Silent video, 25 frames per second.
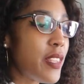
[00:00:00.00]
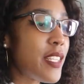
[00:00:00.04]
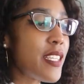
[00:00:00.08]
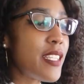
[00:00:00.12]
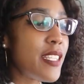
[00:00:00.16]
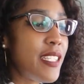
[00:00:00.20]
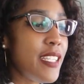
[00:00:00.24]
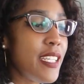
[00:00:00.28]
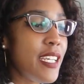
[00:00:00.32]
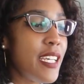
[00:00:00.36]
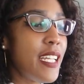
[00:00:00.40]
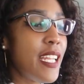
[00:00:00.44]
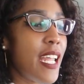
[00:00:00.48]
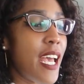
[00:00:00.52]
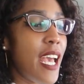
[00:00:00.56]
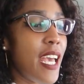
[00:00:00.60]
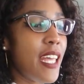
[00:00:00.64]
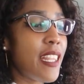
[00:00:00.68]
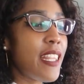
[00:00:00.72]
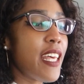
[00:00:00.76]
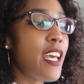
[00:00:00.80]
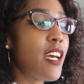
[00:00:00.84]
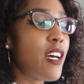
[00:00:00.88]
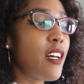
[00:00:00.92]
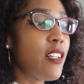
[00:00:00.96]
With this
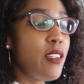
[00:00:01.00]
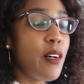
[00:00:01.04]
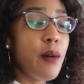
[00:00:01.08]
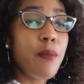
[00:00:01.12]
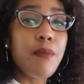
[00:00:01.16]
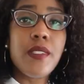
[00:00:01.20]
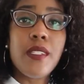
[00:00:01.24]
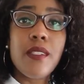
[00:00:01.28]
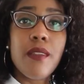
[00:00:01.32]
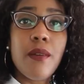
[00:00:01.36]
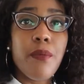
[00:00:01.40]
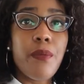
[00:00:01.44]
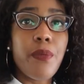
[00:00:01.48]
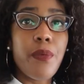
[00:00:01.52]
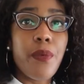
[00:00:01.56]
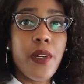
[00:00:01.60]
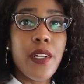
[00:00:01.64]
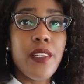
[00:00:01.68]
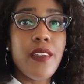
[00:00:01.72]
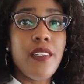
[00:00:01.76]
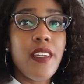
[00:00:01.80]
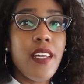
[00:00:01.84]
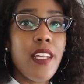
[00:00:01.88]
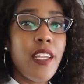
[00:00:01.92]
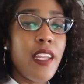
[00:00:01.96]
DNA, they clumped
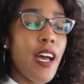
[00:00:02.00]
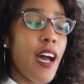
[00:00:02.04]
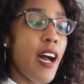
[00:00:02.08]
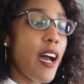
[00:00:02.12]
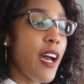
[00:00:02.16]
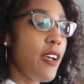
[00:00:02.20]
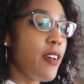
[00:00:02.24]
Britain and